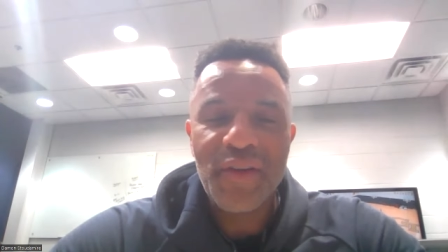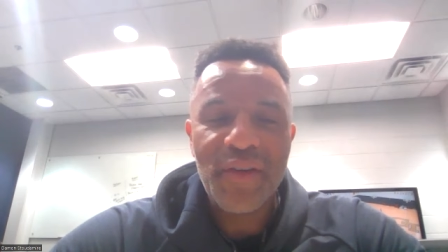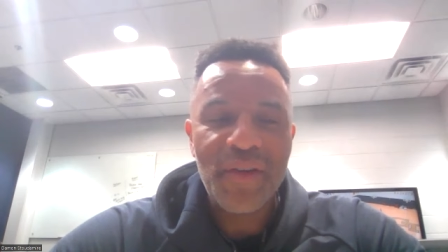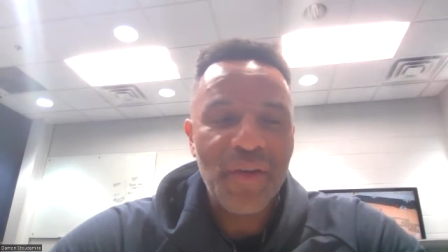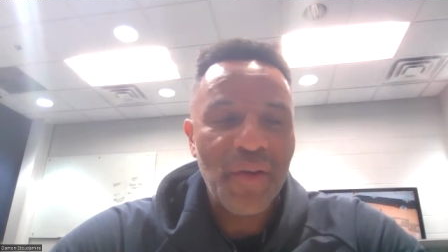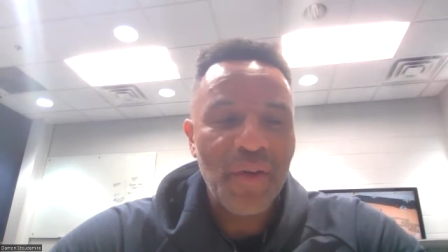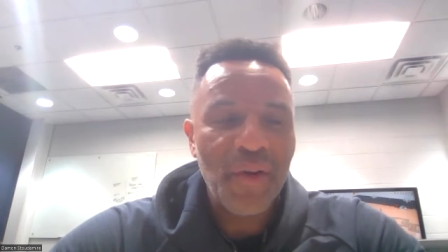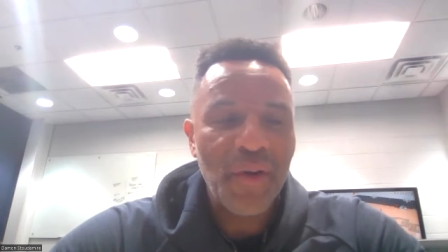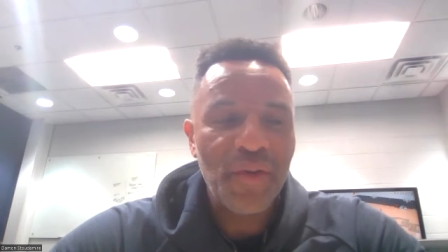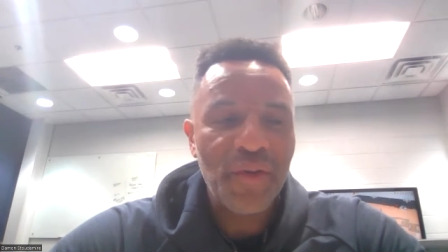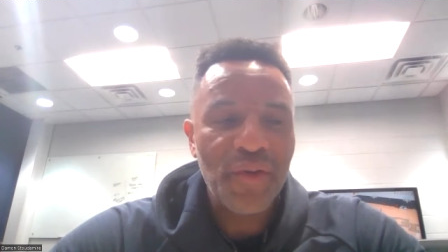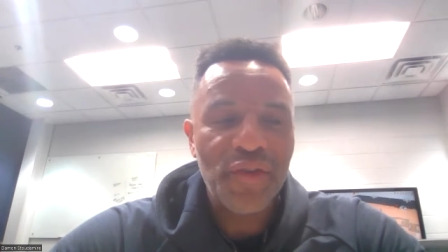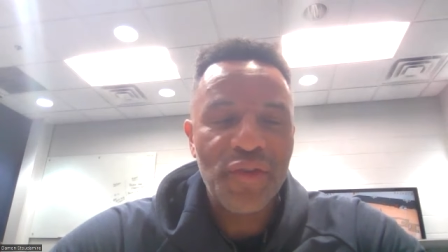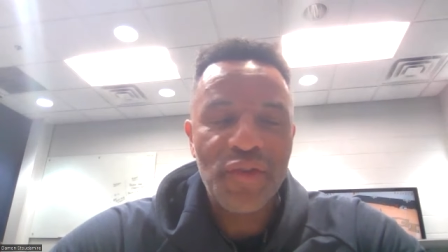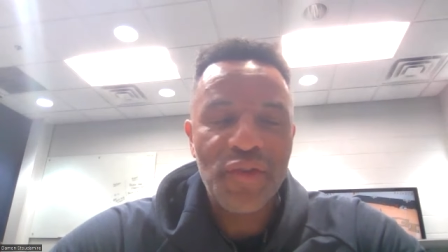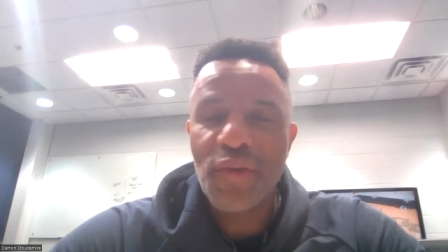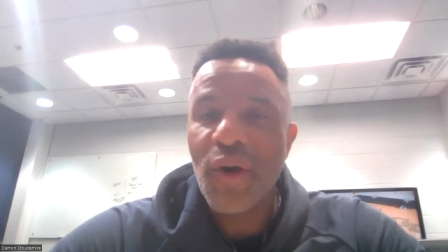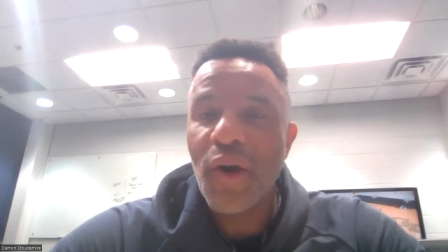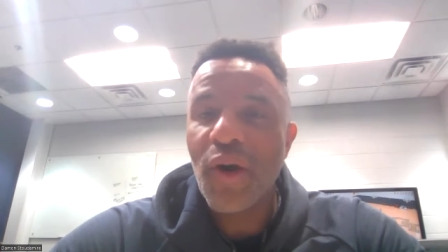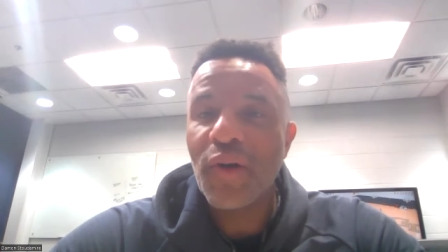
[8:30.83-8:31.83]
You know, those are
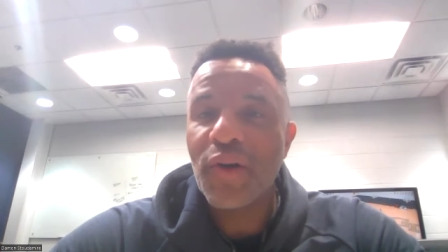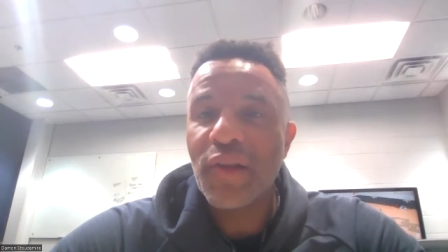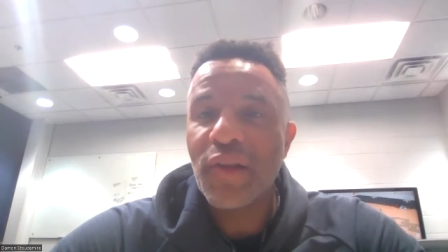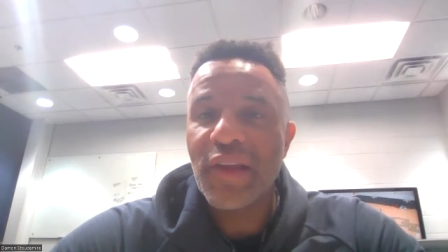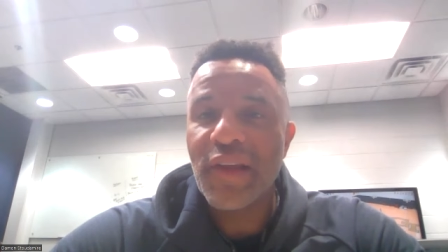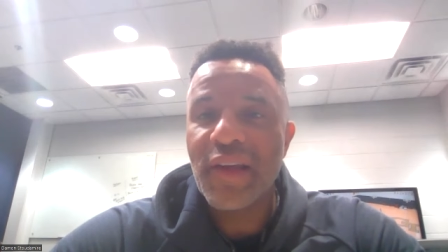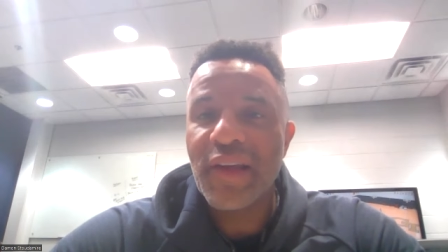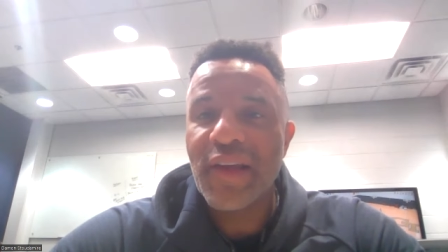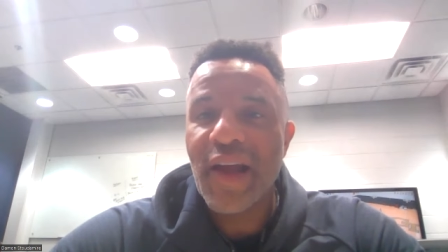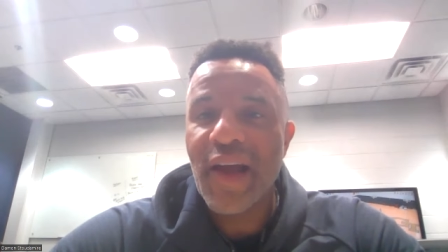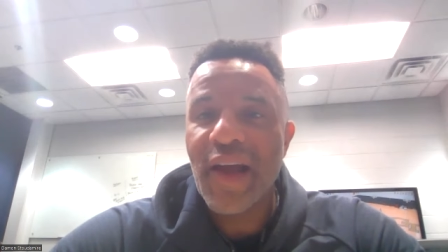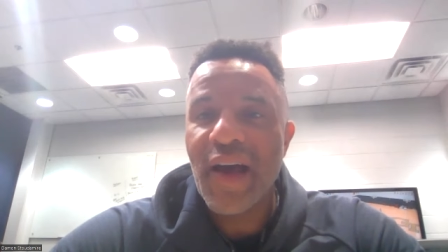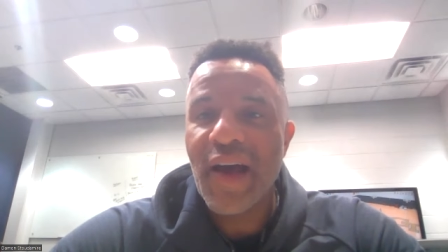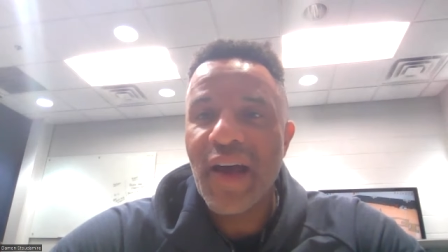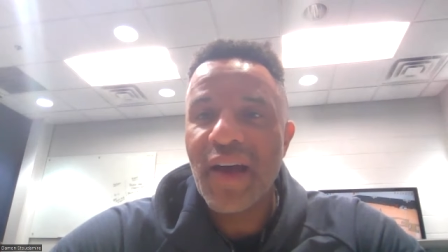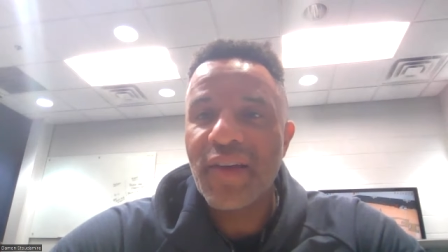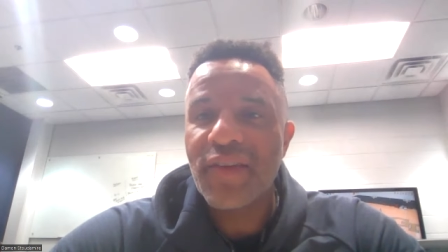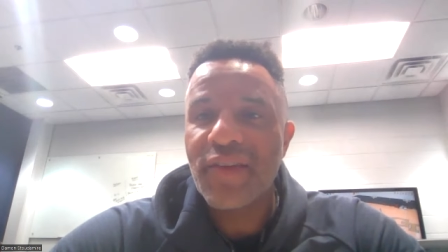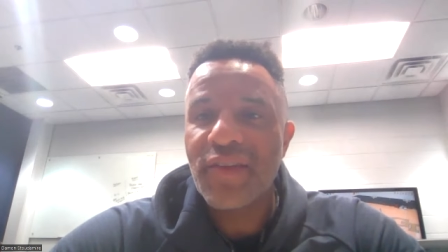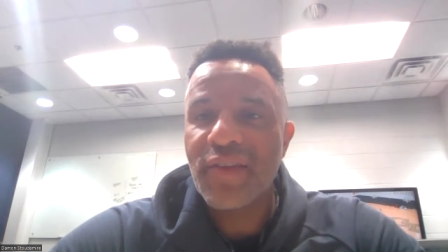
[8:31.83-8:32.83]
two all league
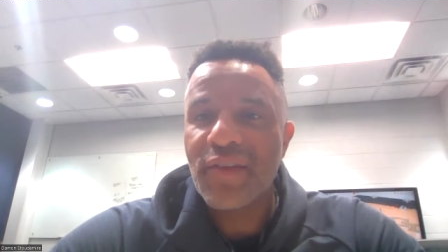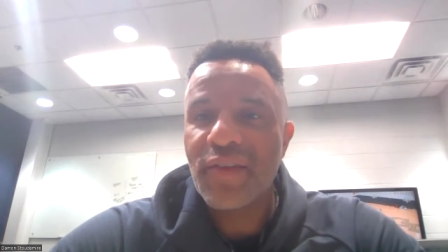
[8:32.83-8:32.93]
guys,